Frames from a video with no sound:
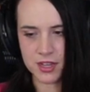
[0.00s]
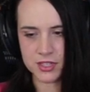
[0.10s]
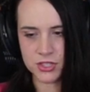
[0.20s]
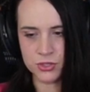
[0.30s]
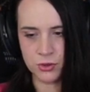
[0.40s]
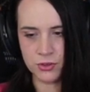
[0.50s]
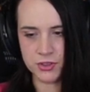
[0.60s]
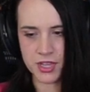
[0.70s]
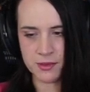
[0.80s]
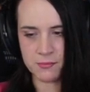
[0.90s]
I
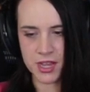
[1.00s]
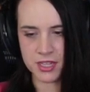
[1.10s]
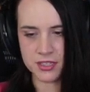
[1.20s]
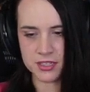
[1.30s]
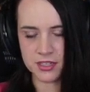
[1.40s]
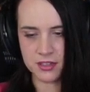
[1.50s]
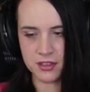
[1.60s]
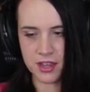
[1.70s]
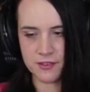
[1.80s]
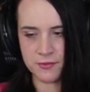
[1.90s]
stole that man's
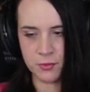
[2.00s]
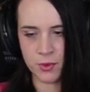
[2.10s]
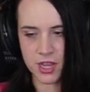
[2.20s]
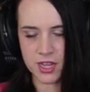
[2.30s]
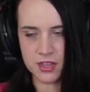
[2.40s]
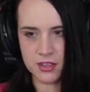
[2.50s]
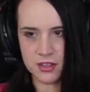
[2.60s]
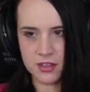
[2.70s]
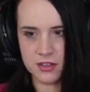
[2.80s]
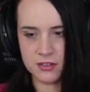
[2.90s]
life away.
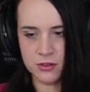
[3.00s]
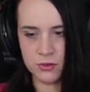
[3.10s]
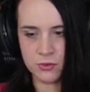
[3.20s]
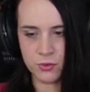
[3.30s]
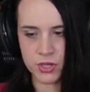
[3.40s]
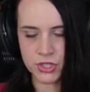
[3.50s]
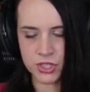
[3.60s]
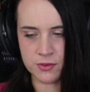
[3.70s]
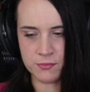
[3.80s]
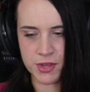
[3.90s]
No
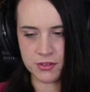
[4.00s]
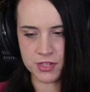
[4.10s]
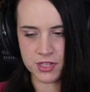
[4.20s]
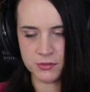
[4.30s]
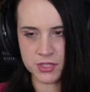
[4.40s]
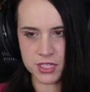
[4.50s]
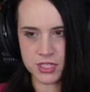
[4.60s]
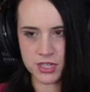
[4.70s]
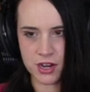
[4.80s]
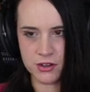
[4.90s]
question about it. It was
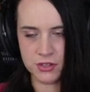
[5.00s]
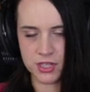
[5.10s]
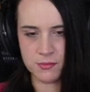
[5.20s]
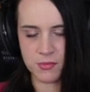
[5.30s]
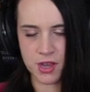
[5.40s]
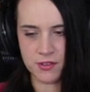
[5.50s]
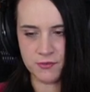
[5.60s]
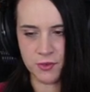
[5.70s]
entirely my